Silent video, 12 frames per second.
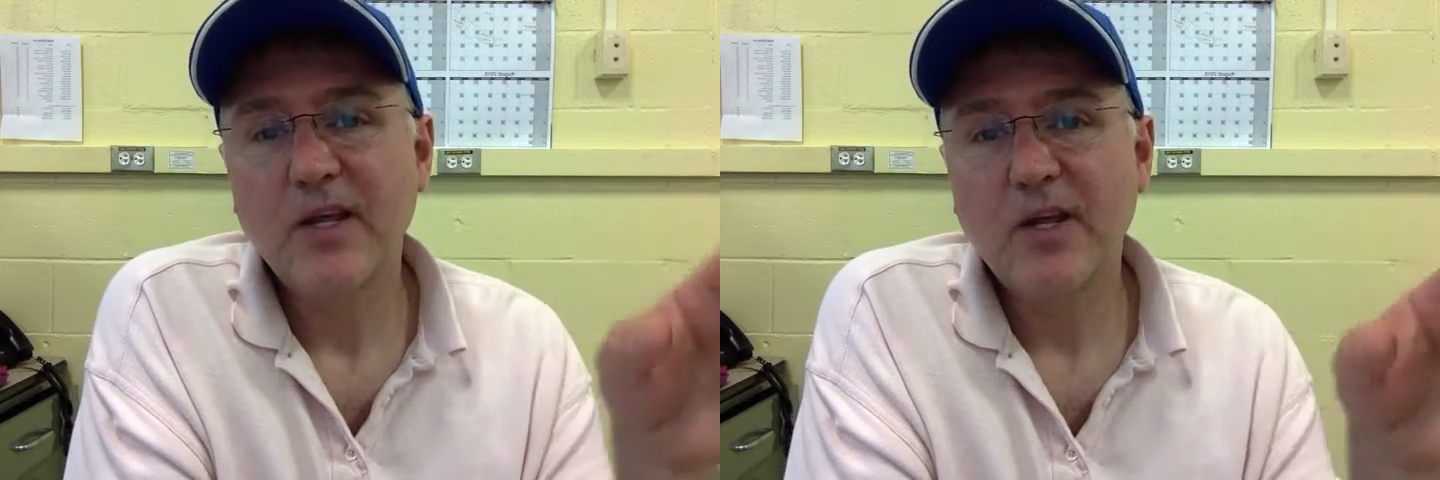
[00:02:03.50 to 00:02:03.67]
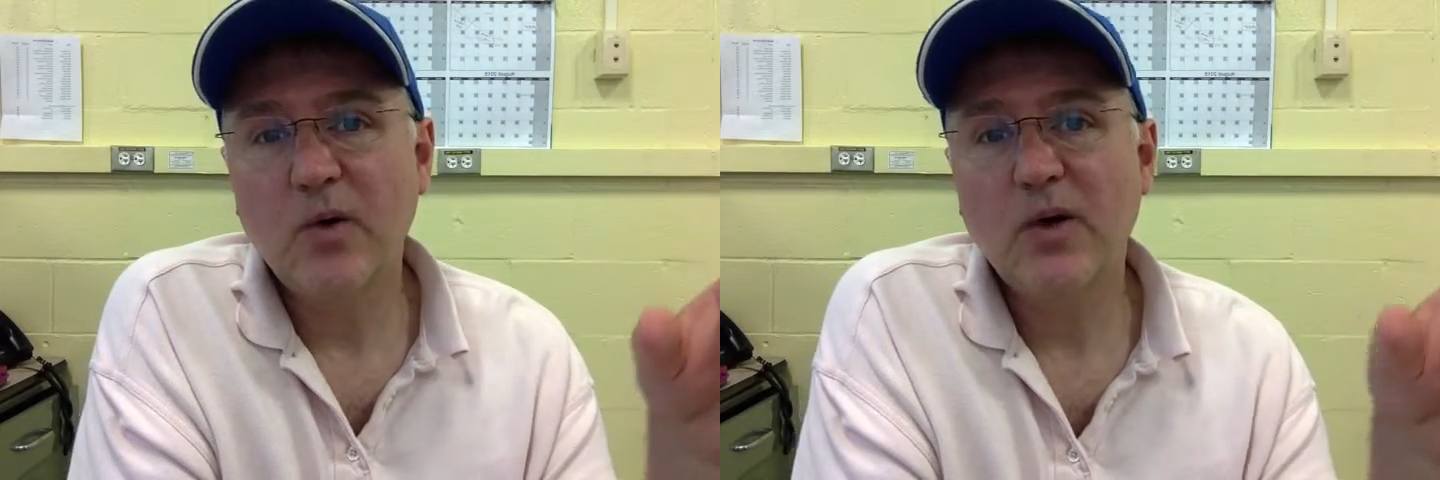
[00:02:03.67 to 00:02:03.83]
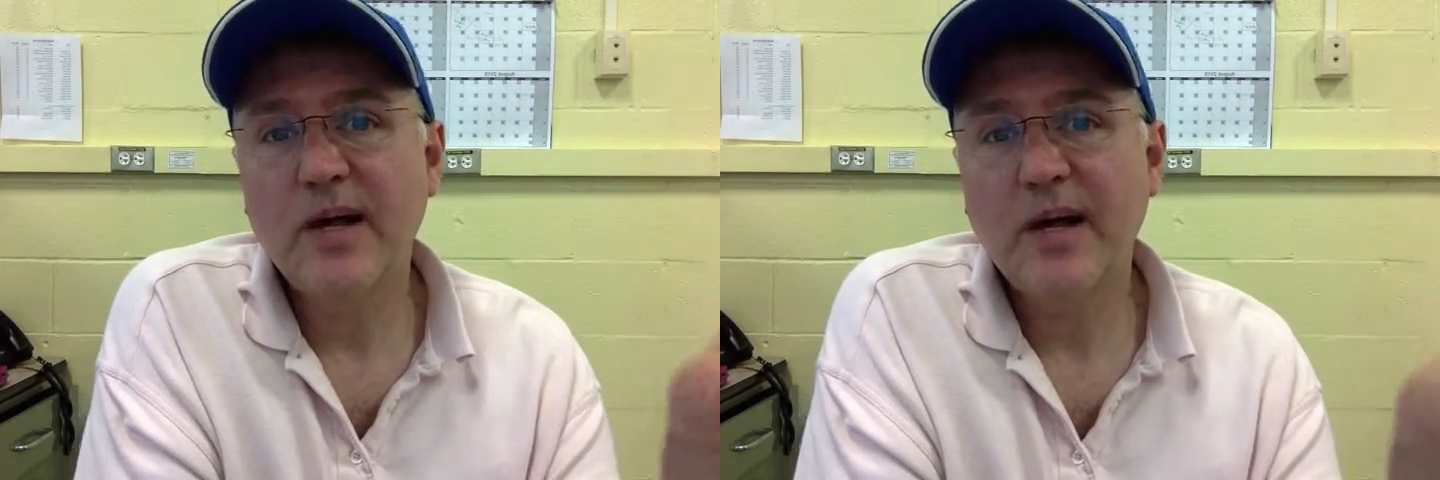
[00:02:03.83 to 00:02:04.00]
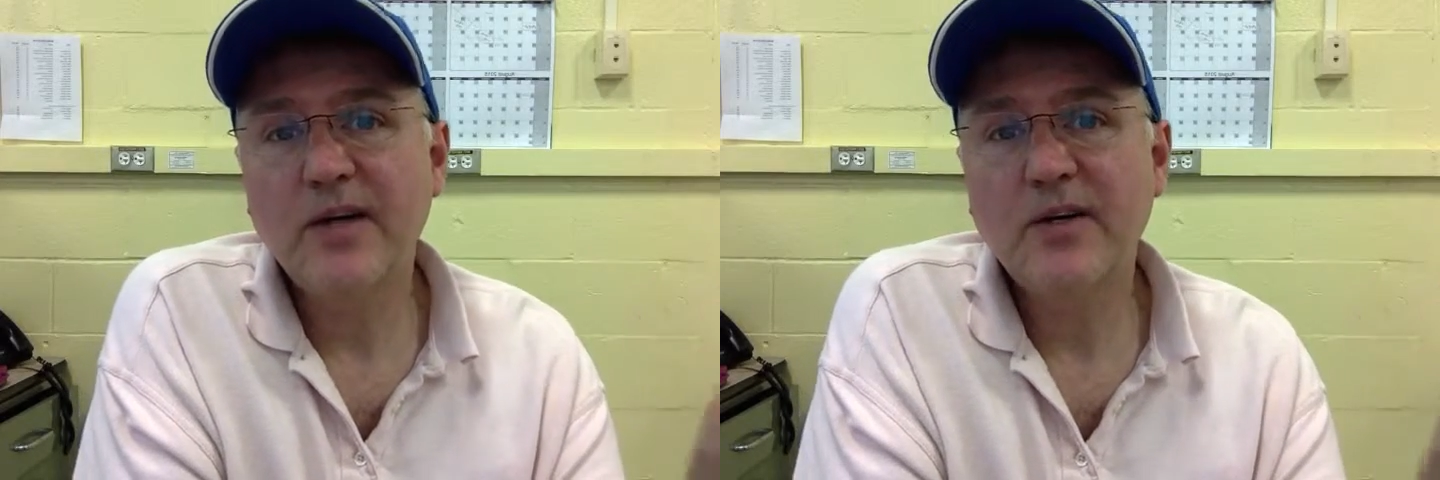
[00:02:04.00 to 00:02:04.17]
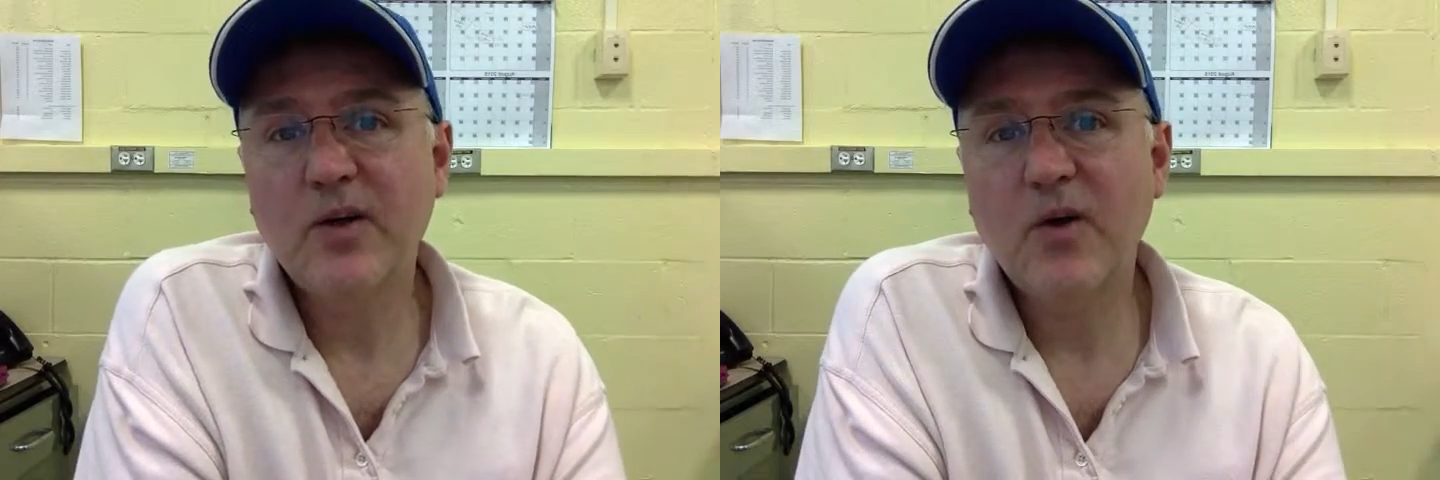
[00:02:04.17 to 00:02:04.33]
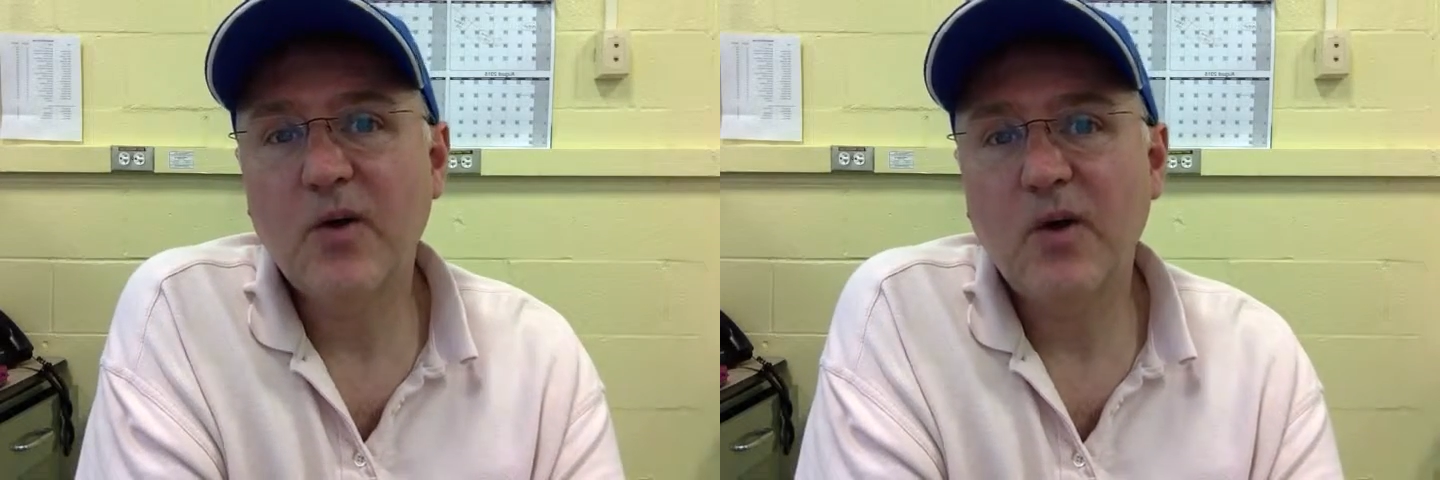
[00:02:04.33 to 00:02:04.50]
Your
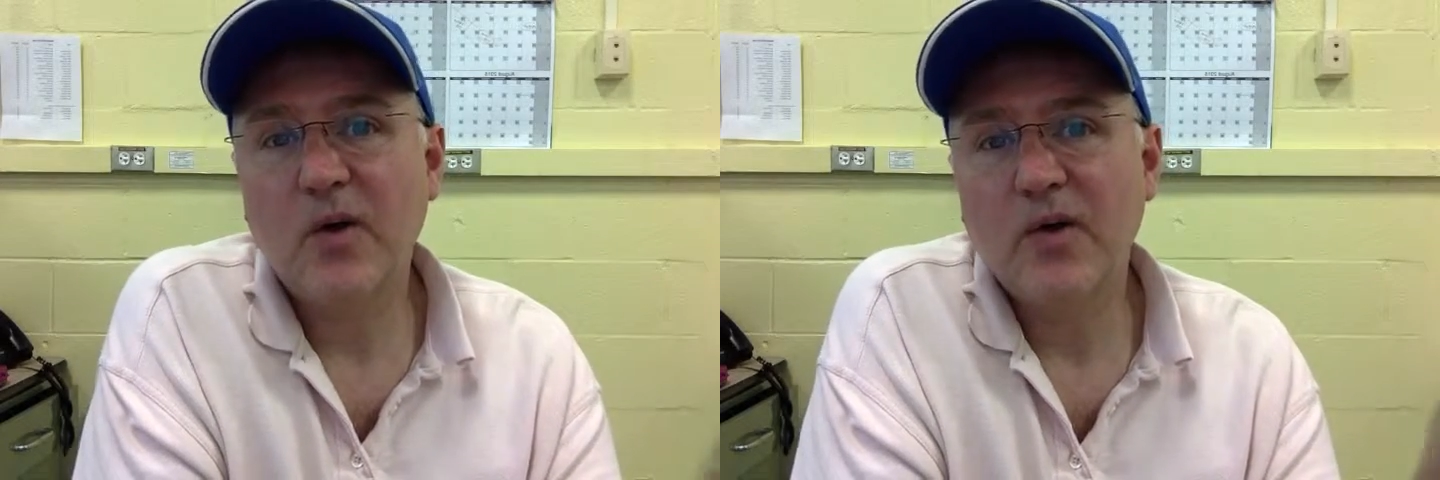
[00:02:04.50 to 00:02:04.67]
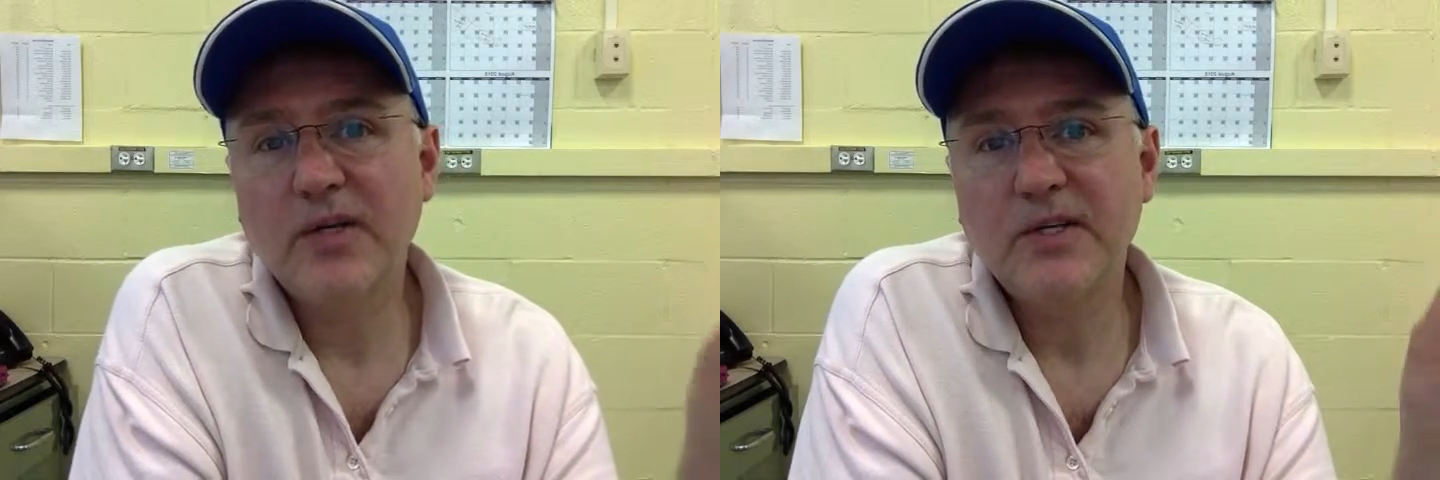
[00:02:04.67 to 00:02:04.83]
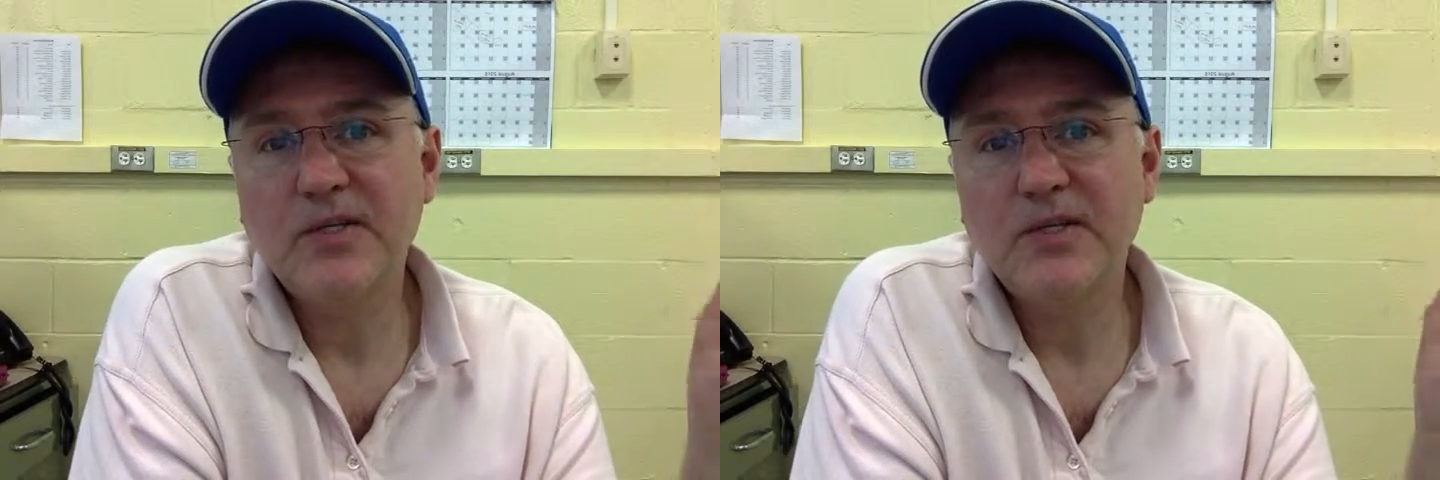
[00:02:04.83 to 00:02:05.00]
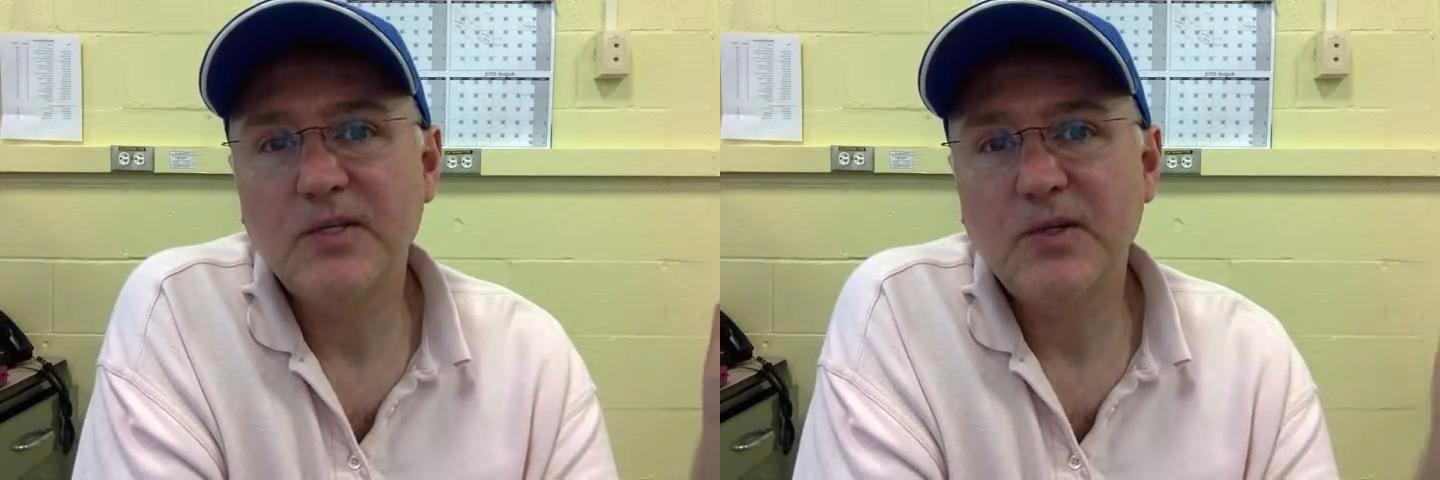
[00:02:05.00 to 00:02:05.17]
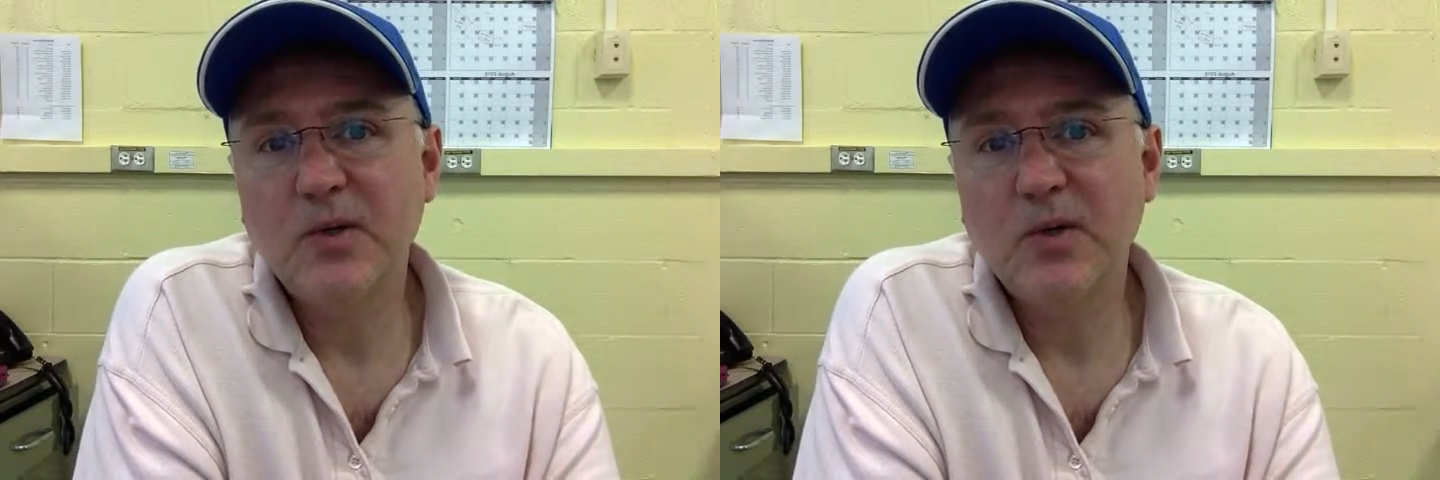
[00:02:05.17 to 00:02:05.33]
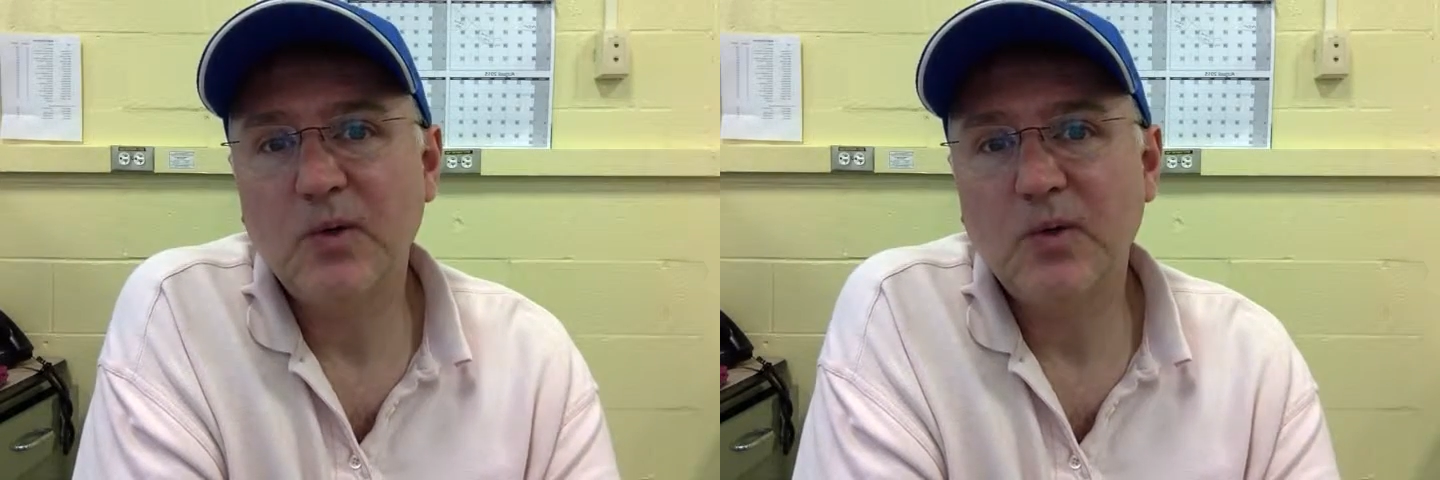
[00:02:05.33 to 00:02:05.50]
end goal is
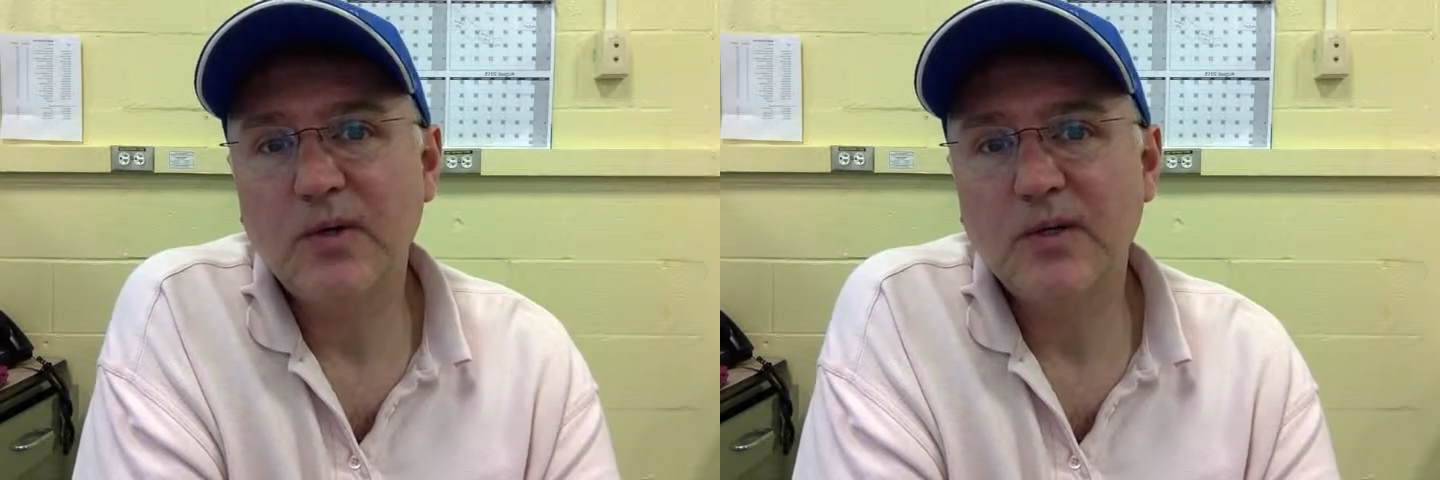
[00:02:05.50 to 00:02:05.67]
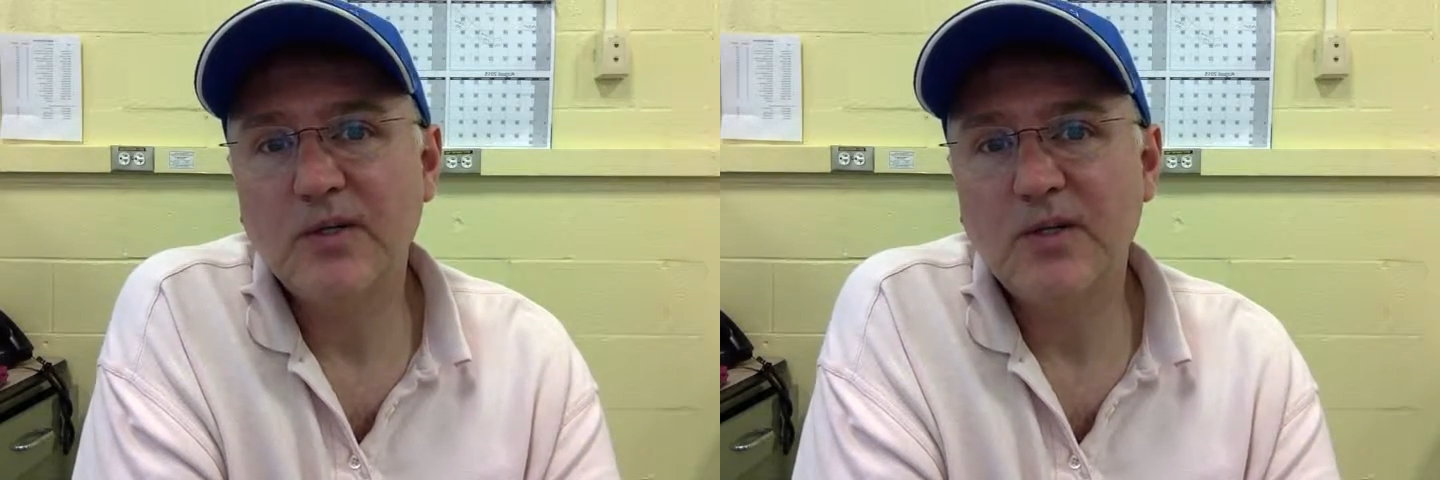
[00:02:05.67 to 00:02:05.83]
to